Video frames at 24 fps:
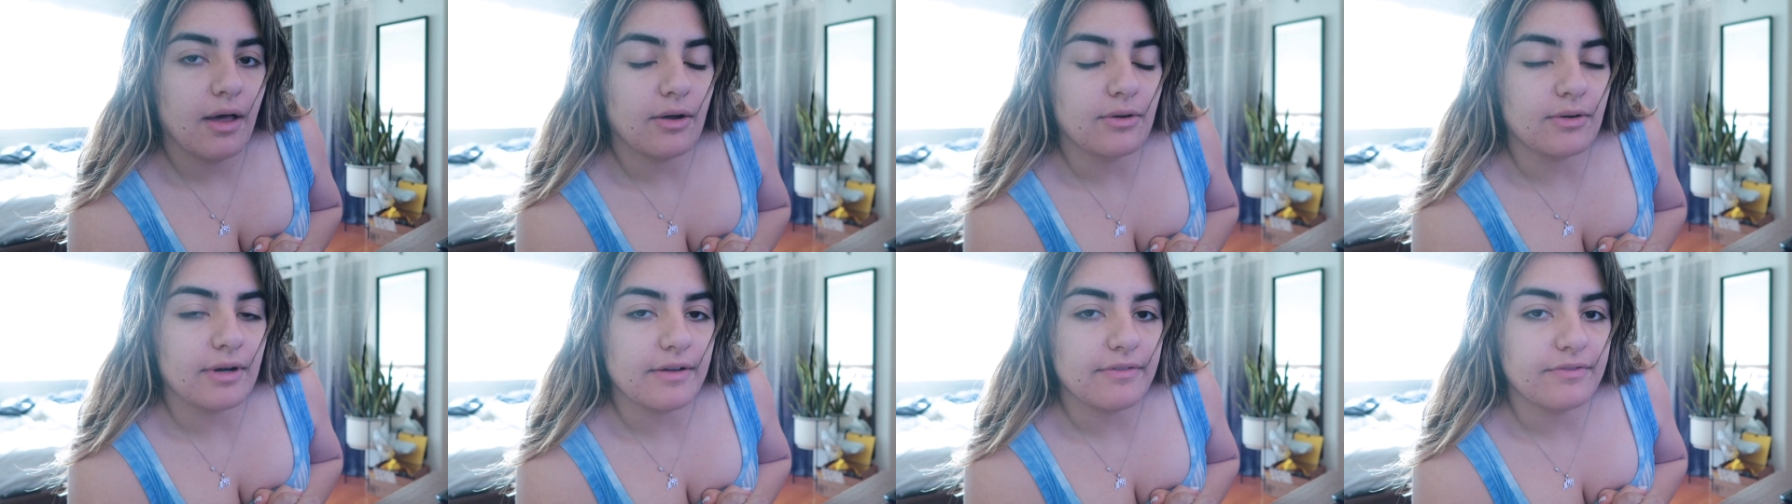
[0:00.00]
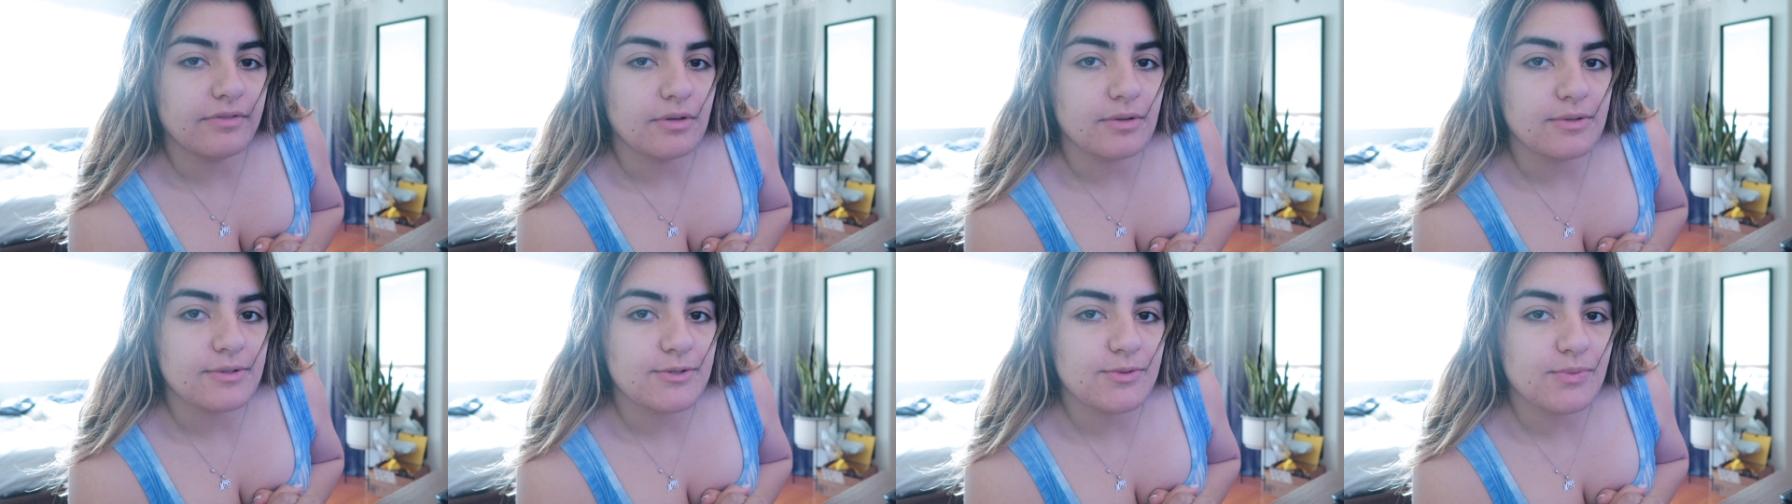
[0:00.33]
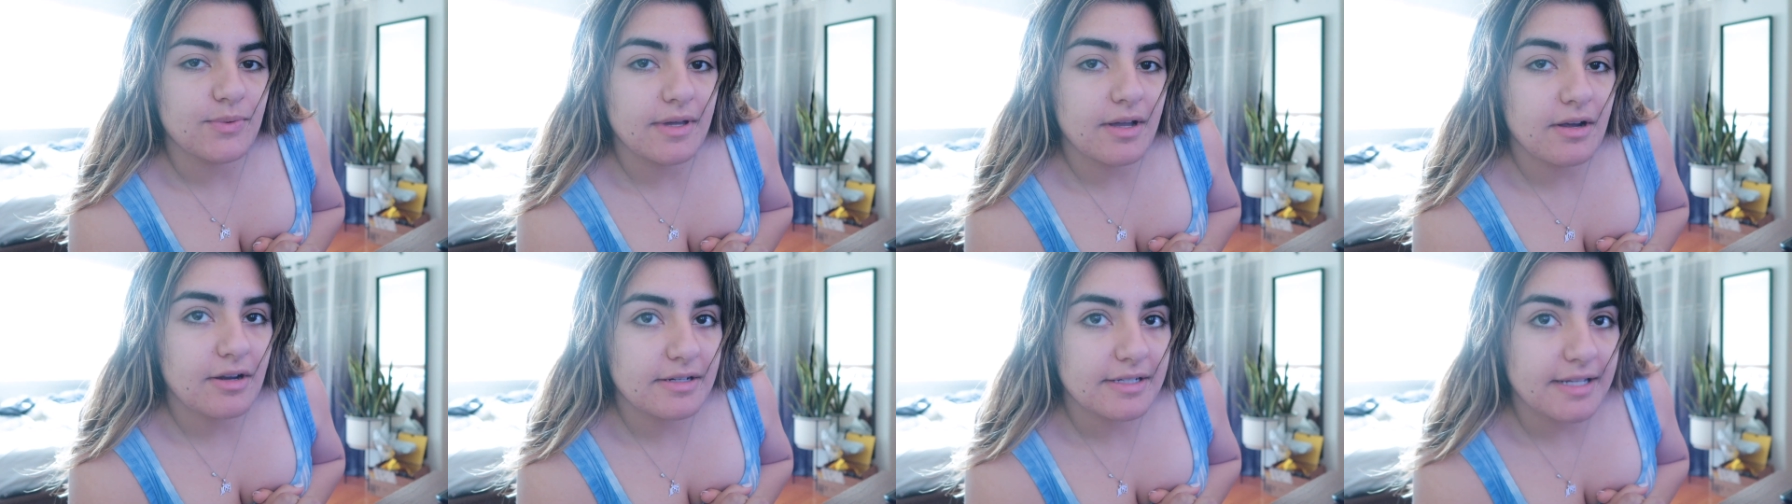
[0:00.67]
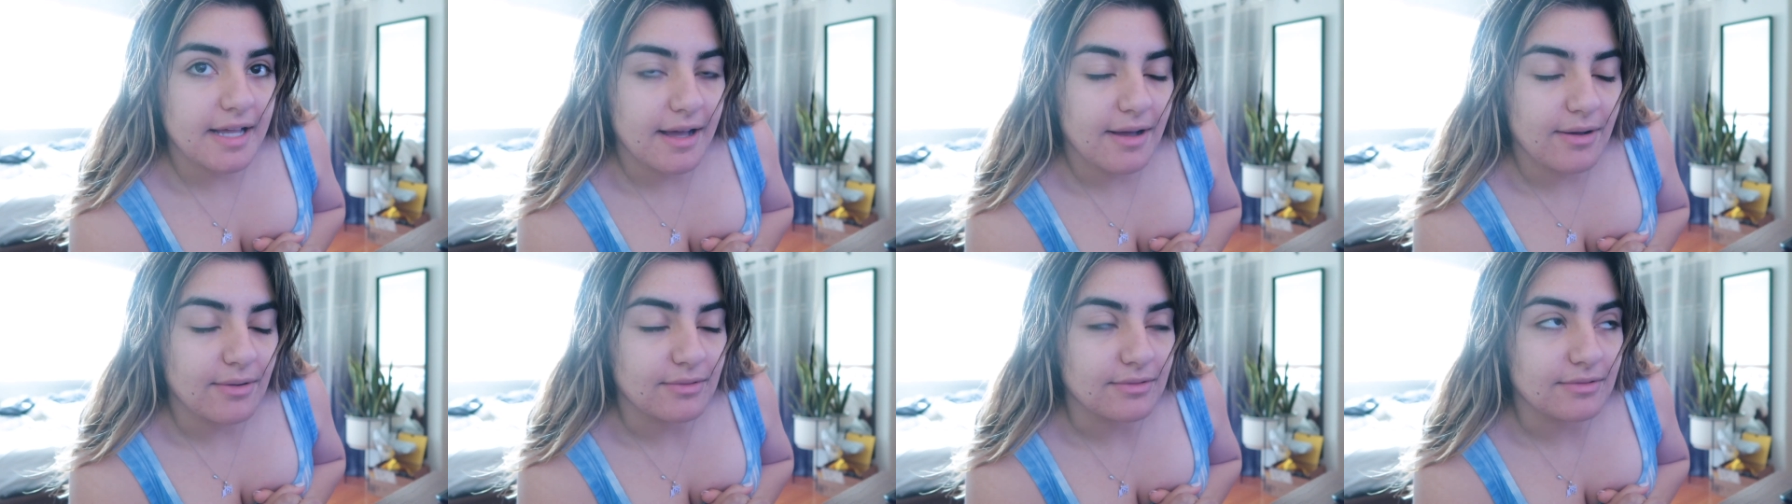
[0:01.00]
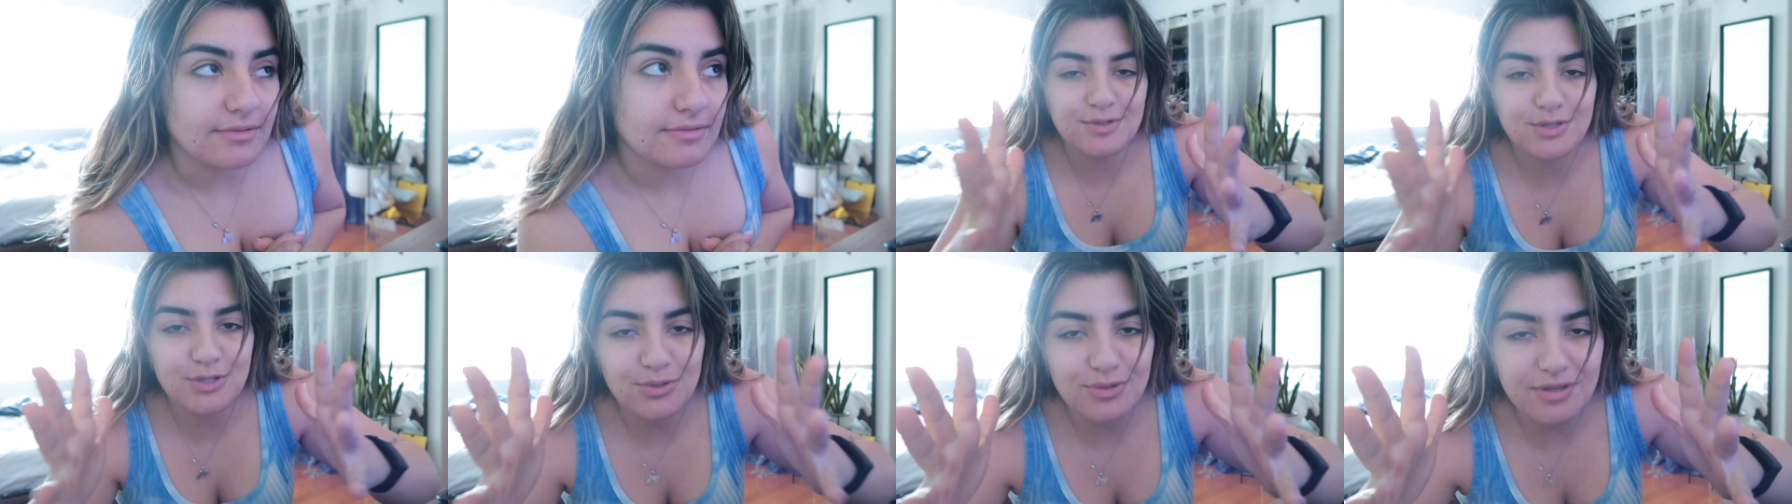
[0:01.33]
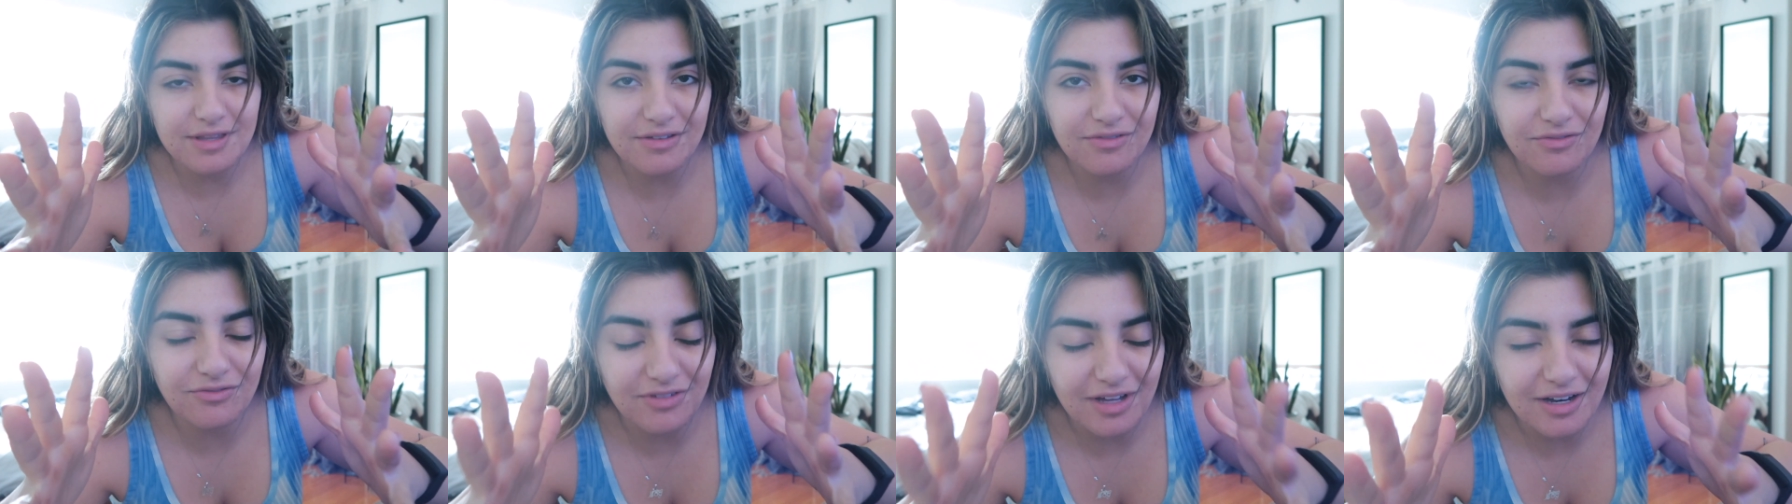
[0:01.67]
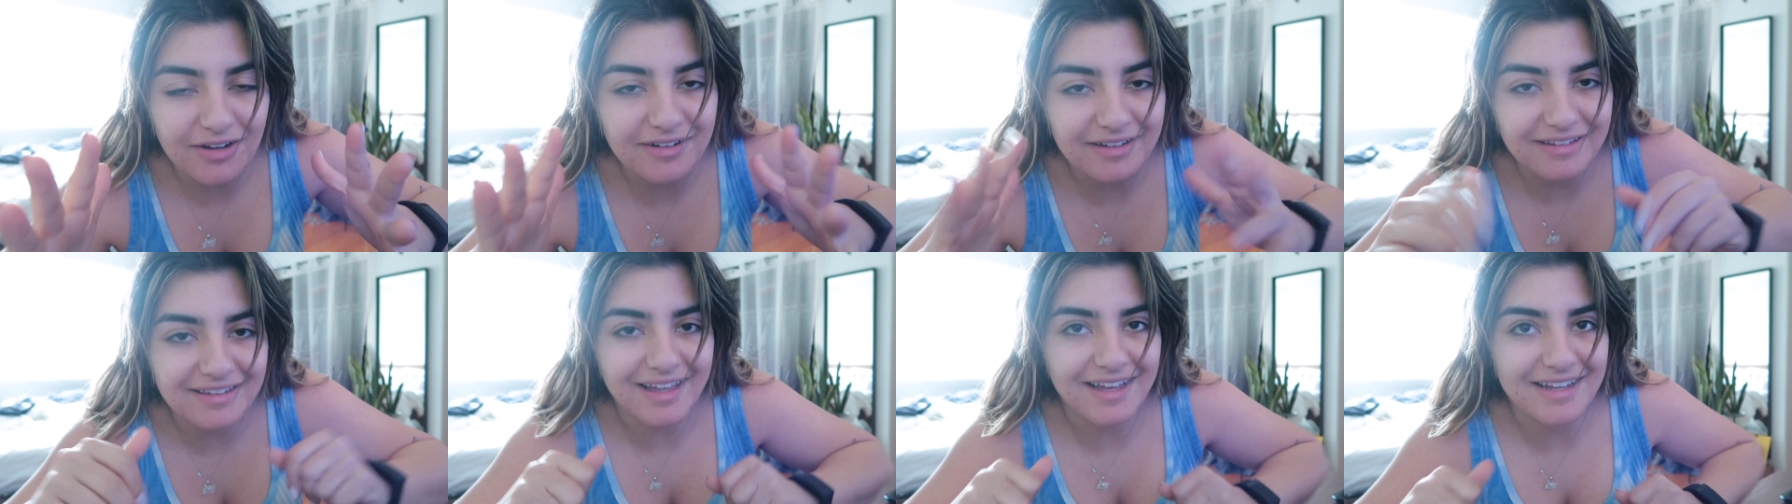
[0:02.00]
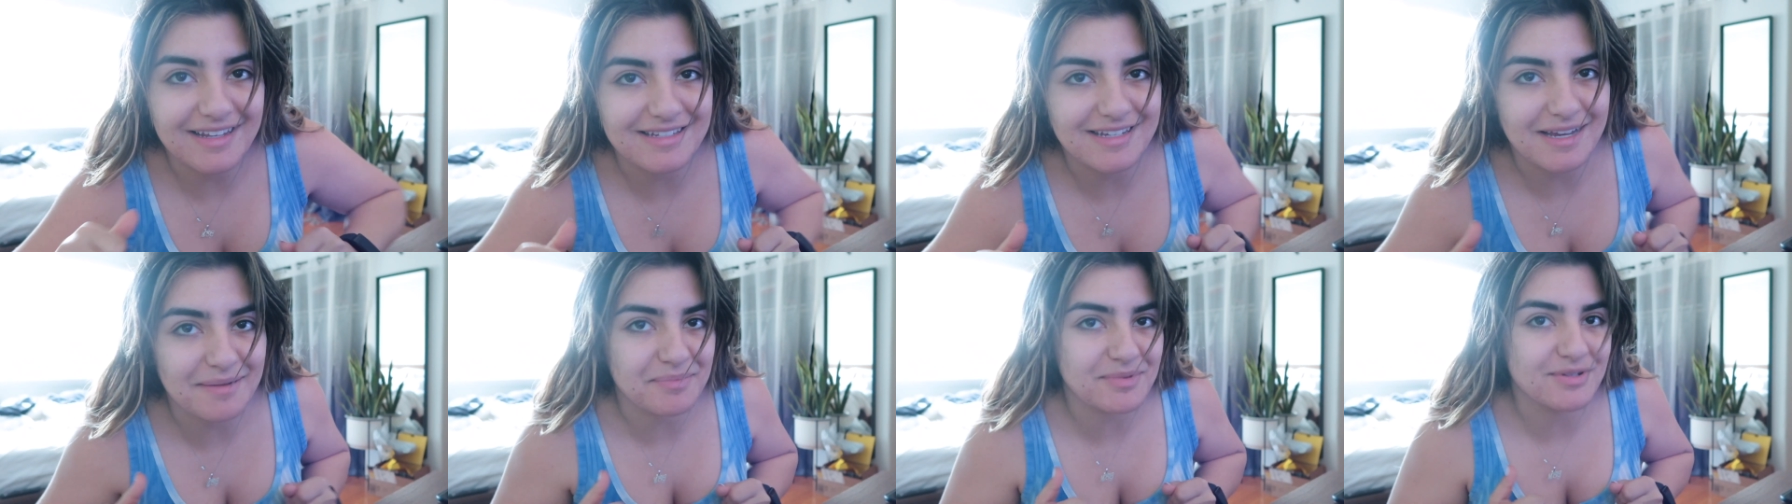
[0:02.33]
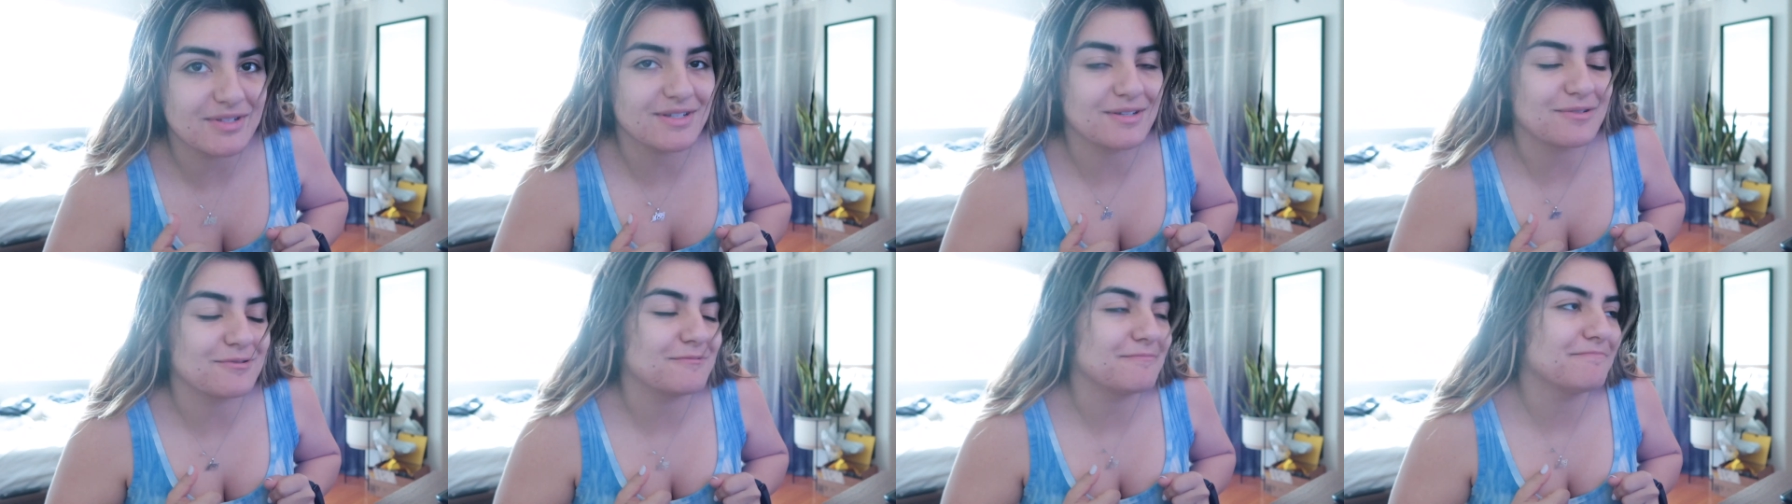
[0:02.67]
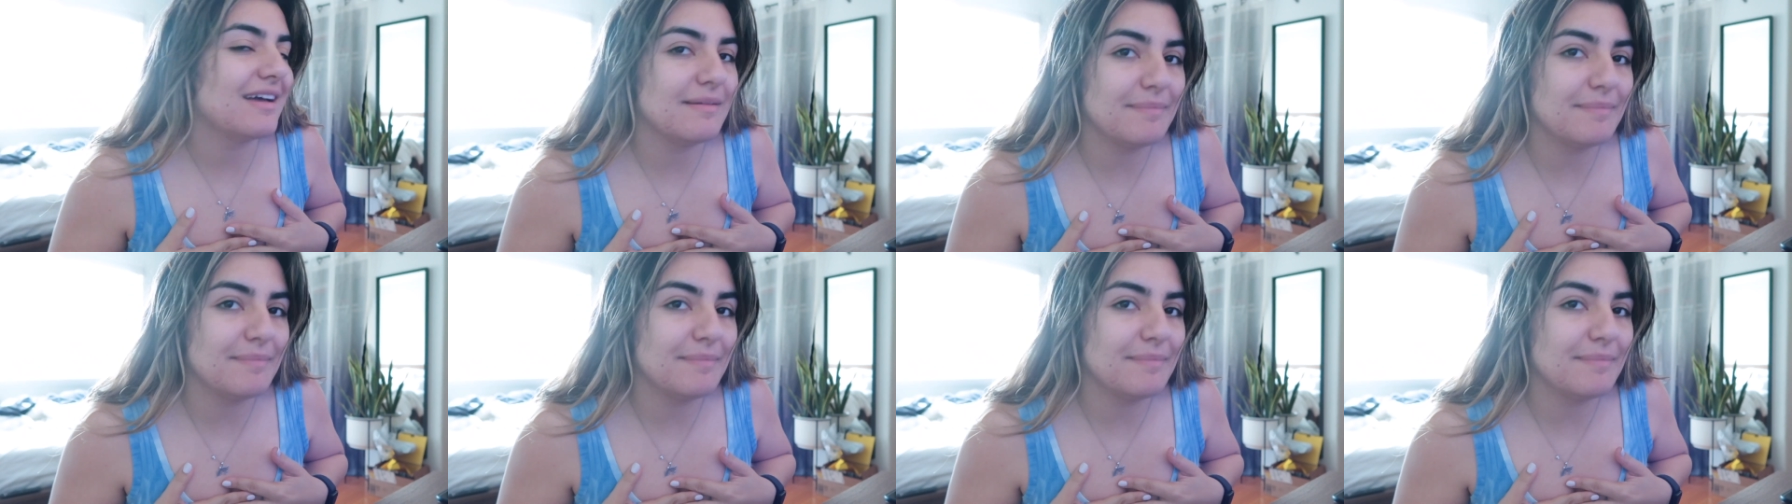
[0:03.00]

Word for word: Alright folks, we are down to the very last episode.